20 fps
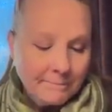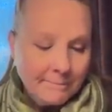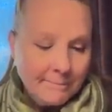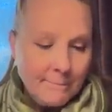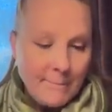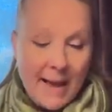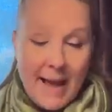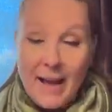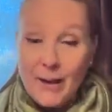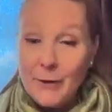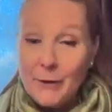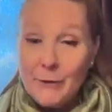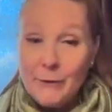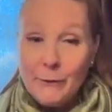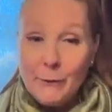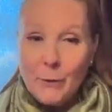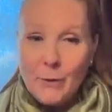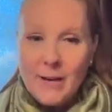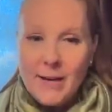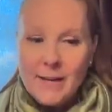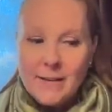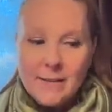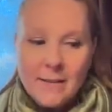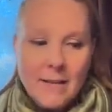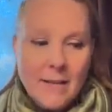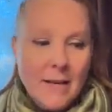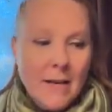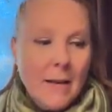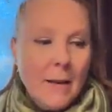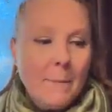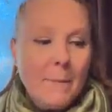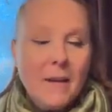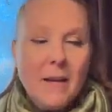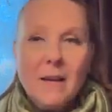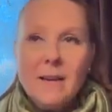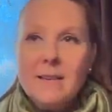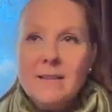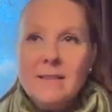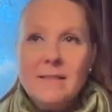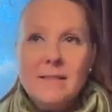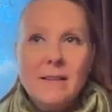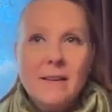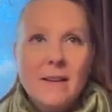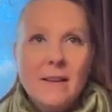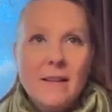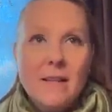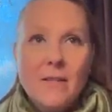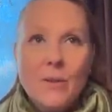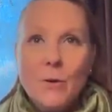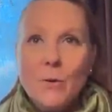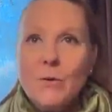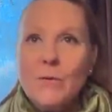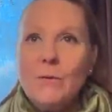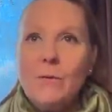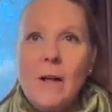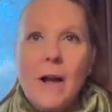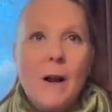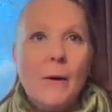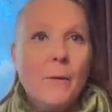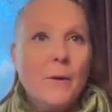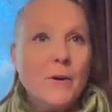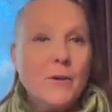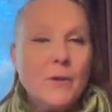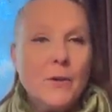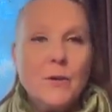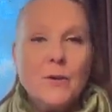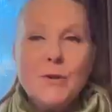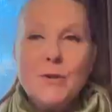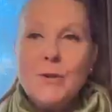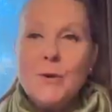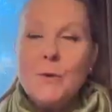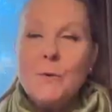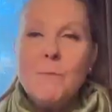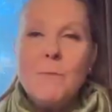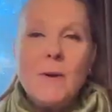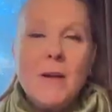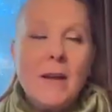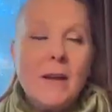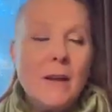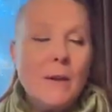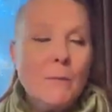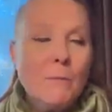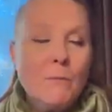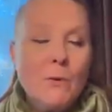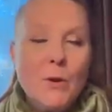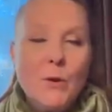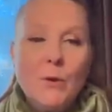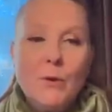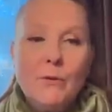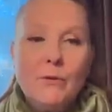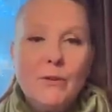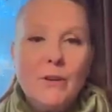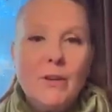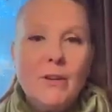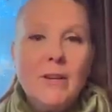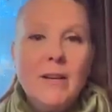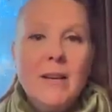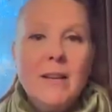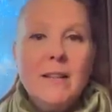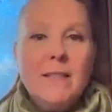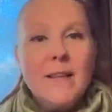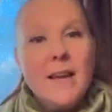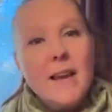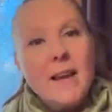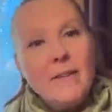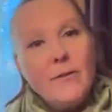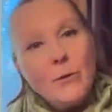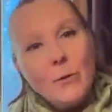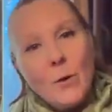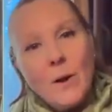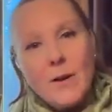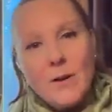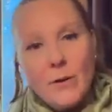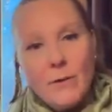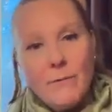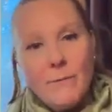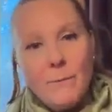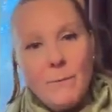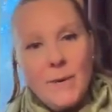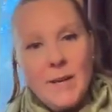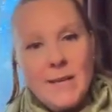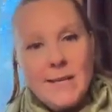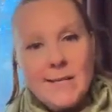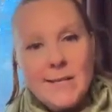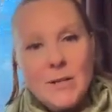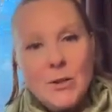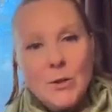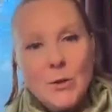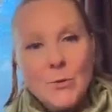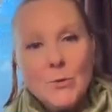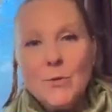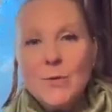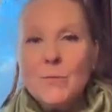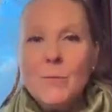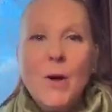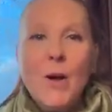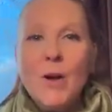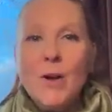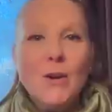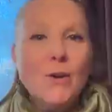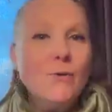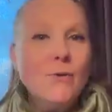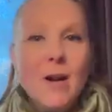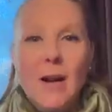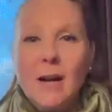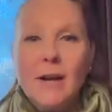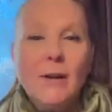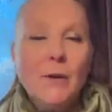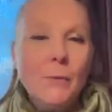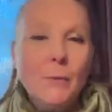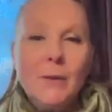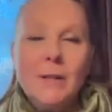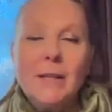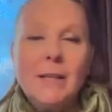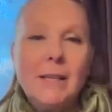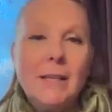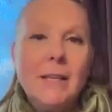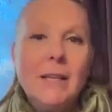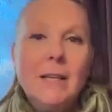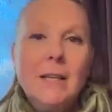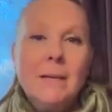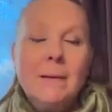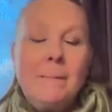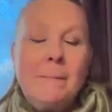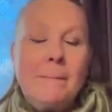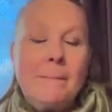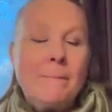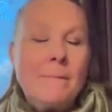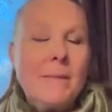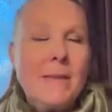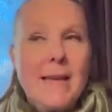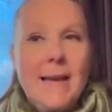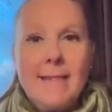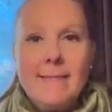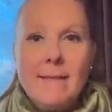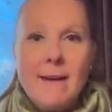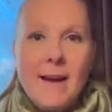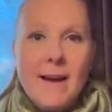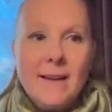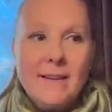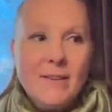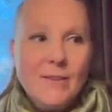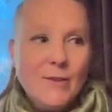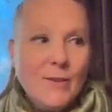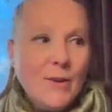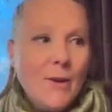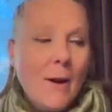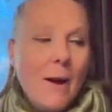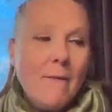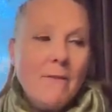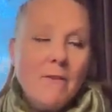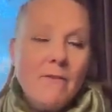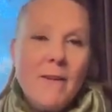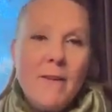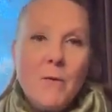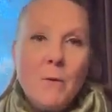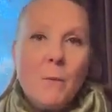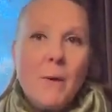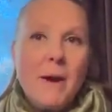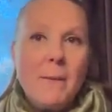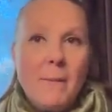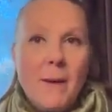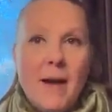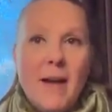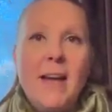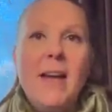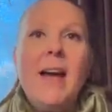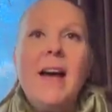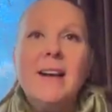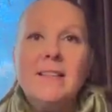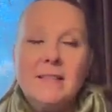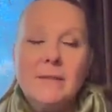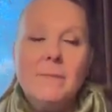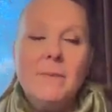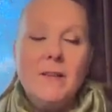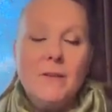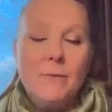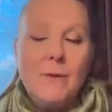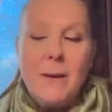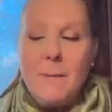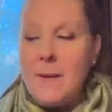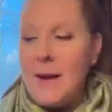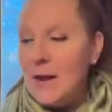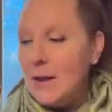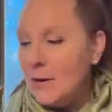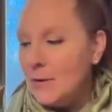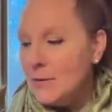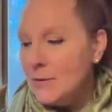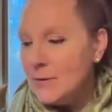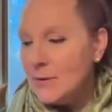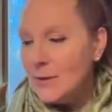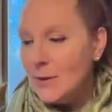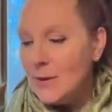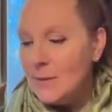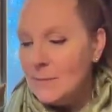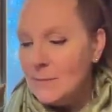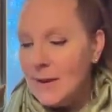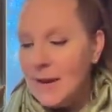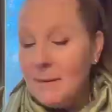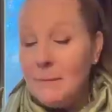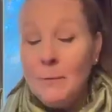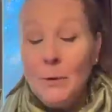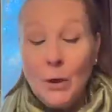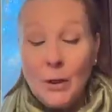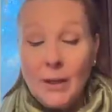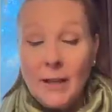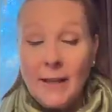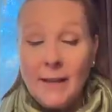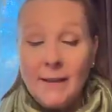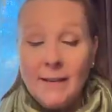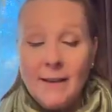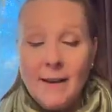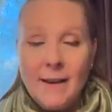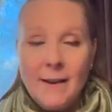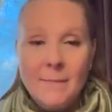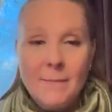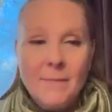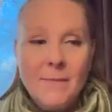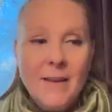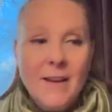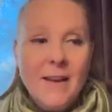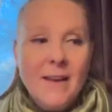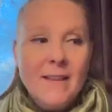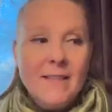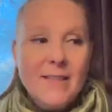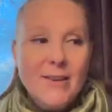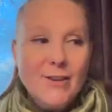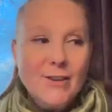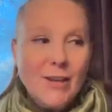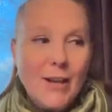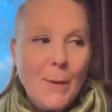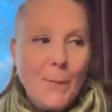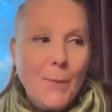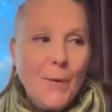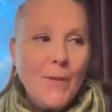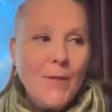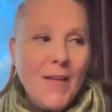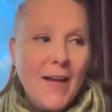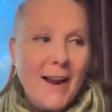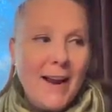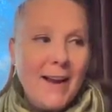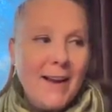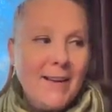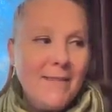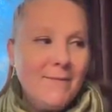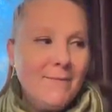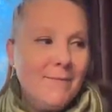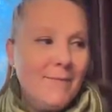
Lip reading: pattern for it because those flowers are so big and beautiful that if you cut your pieces too small, you're not going to really get that. So you have to find the right, it has to be the right pattern. So I'm looking. There's a couple that